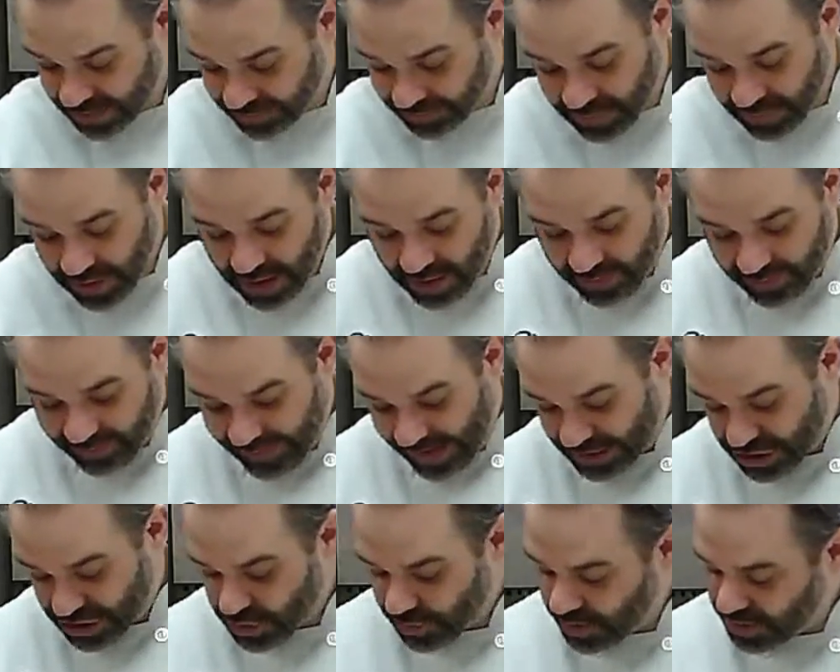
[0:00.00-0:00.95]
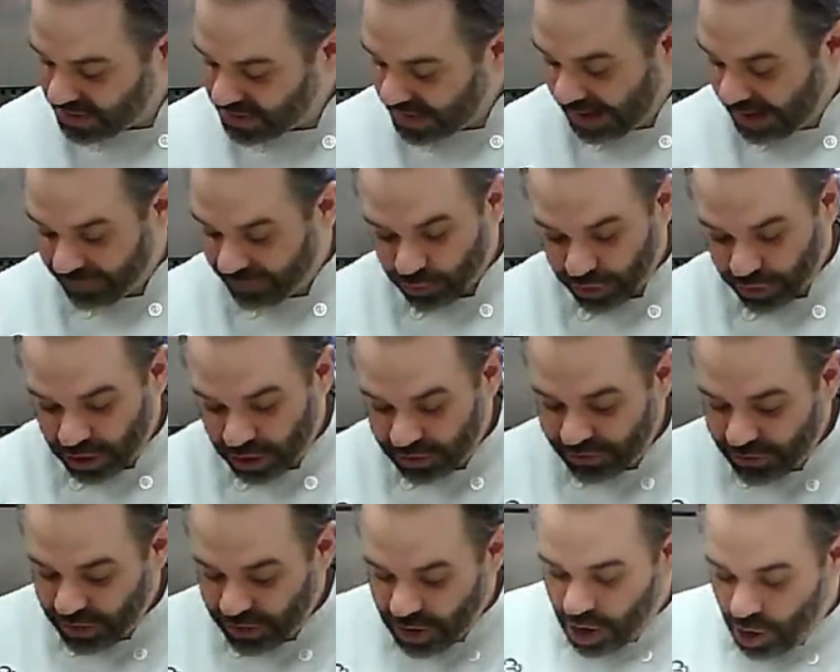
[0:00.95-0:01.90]
some vegetables that I've
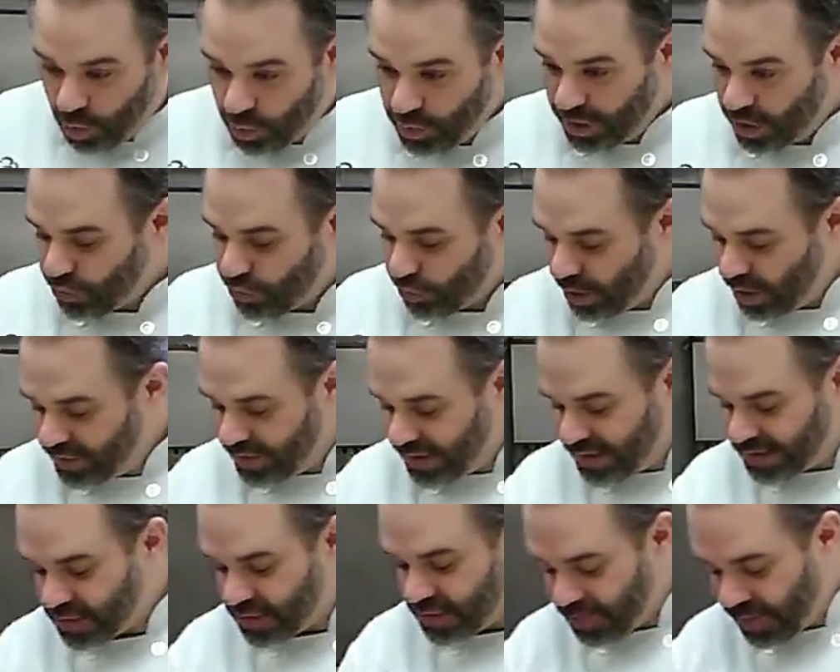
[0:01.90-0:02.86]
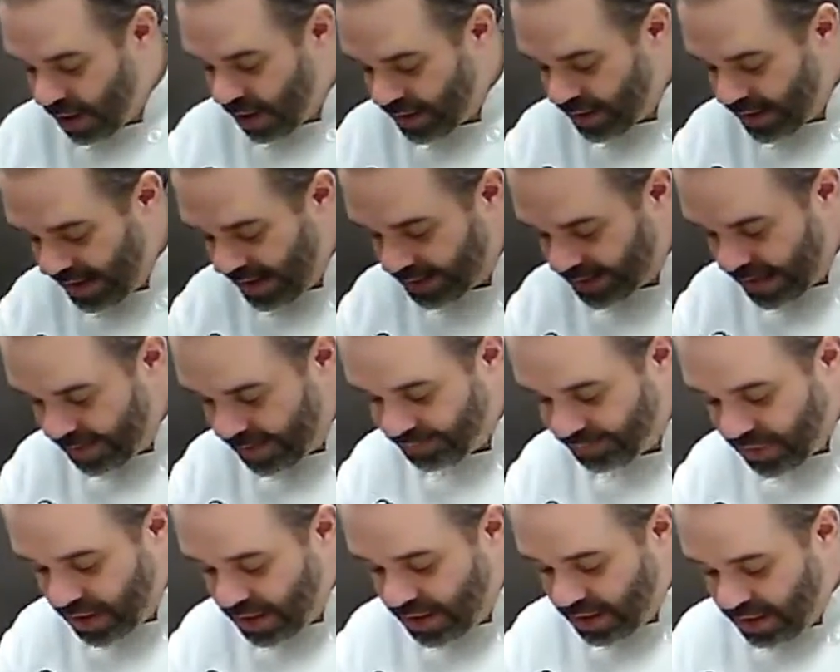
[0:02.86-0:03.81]
grilled. We grill these, we marinate
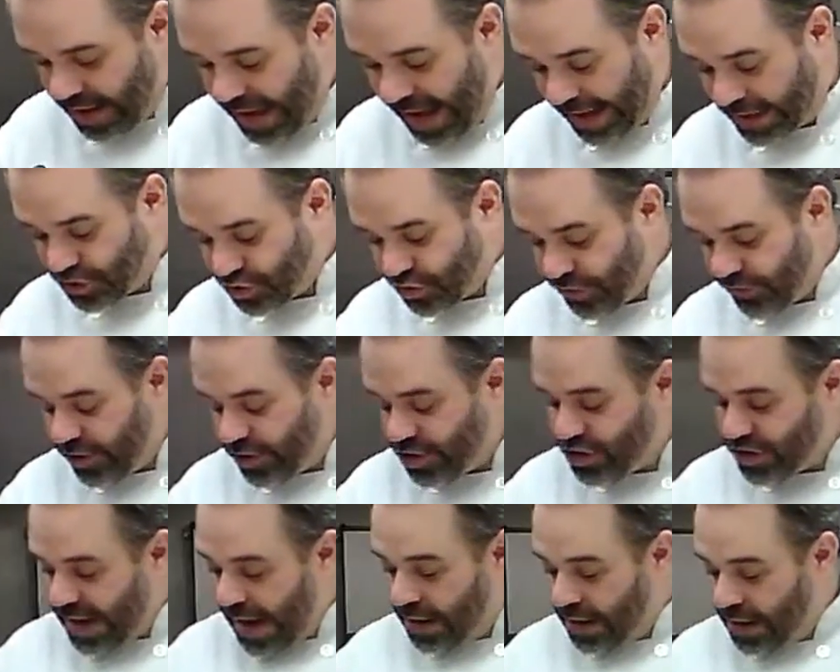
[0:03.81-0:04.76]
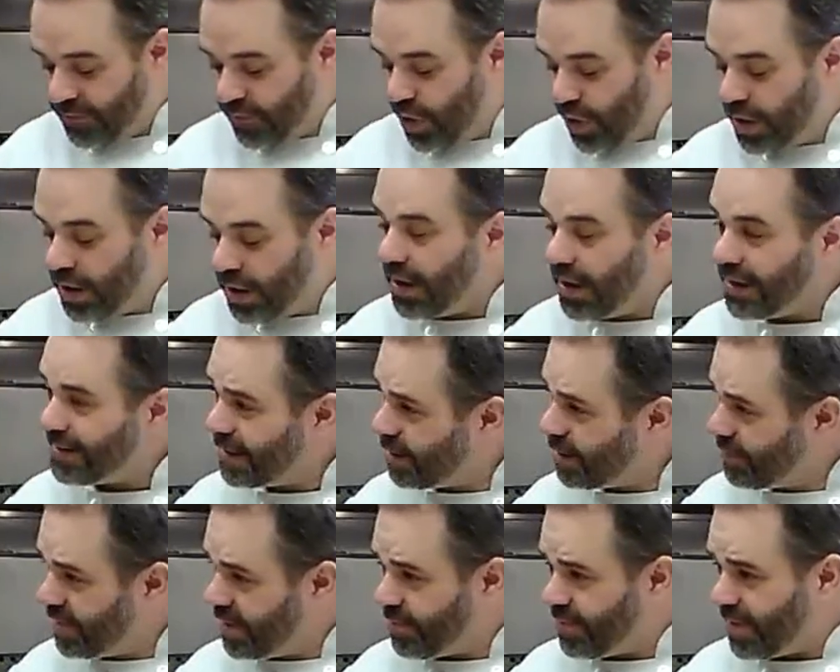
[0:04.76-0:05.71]
them. Extra virgin olive oil, a
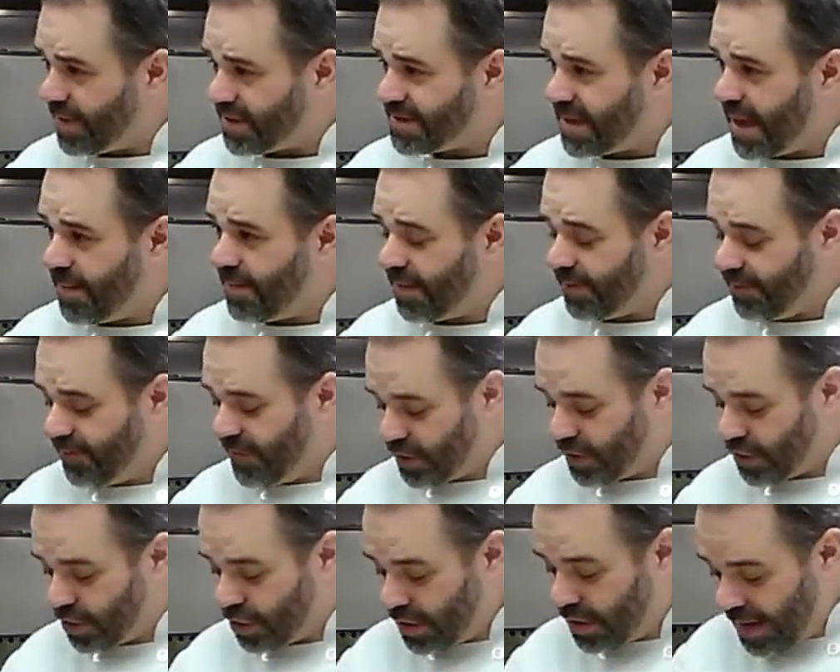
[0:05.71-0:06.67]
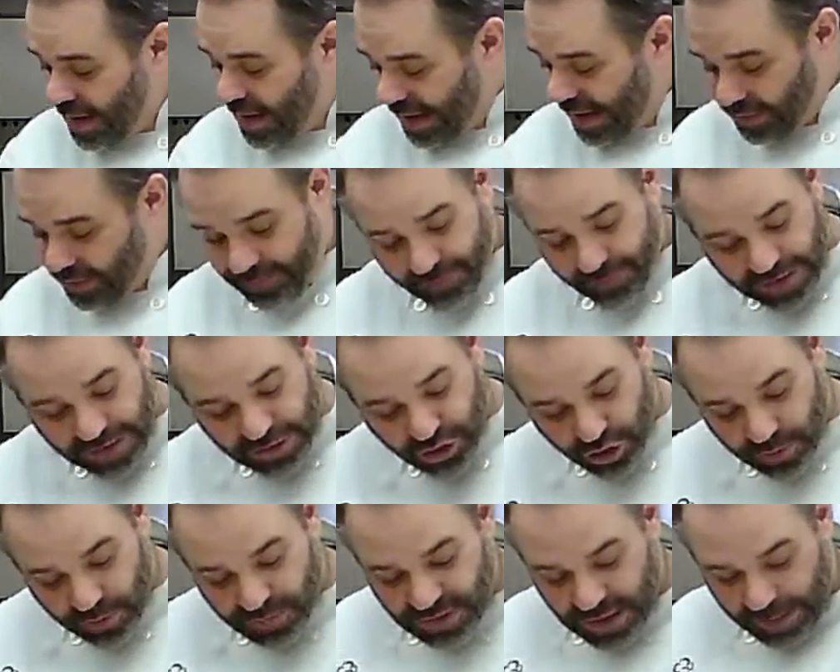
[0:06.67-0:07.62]
little bit of balsamic vinegar, and the
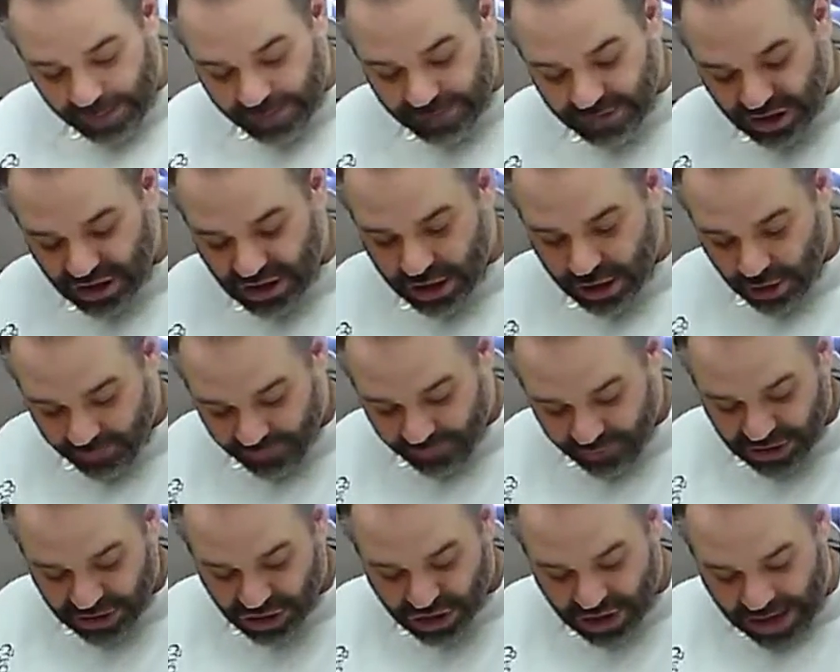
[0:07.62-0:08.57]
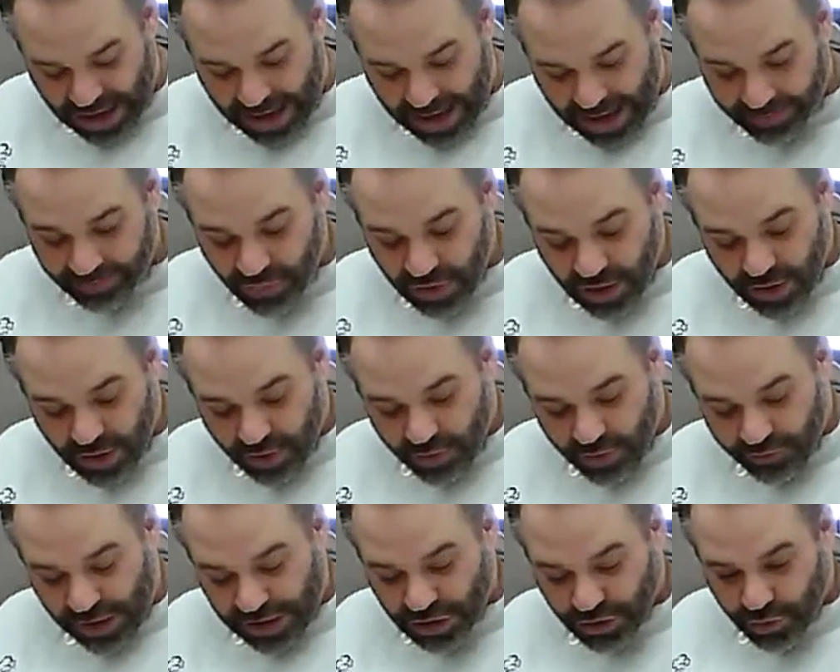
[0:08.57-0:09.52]
fresh herbs that you see here. Fresh thyme,
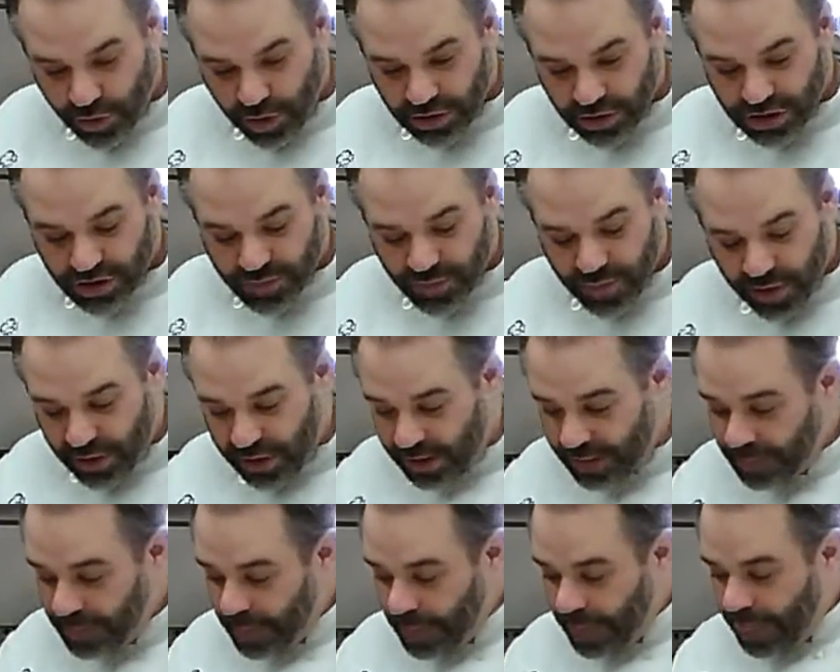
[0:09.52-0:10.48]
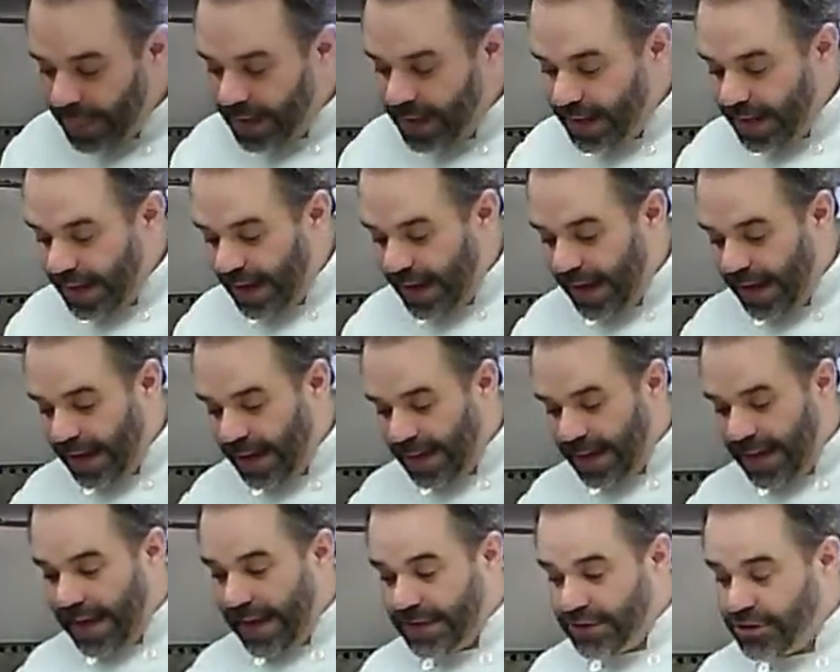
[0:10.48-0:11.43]
fresh rosemary.
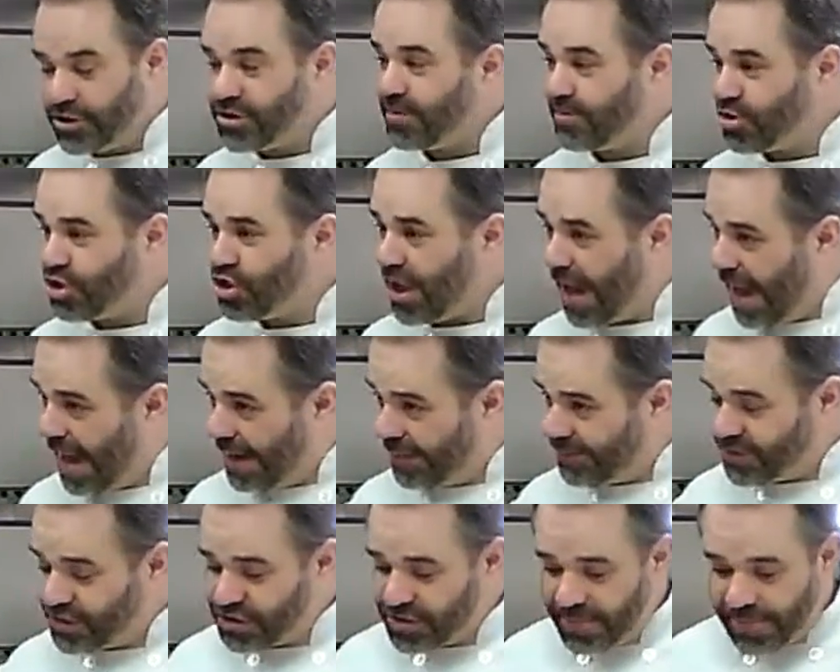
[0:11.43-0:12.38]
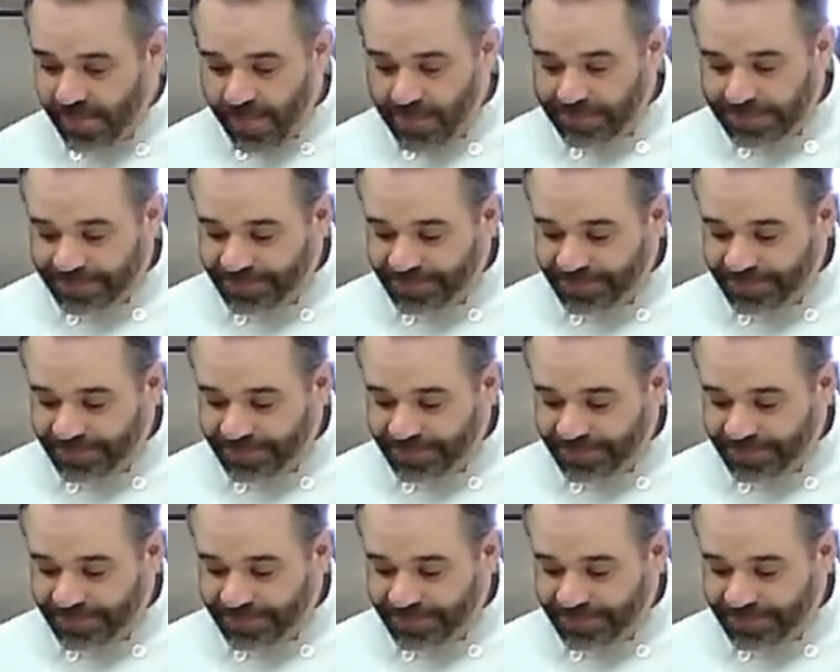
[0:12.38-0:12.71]
I use some chives.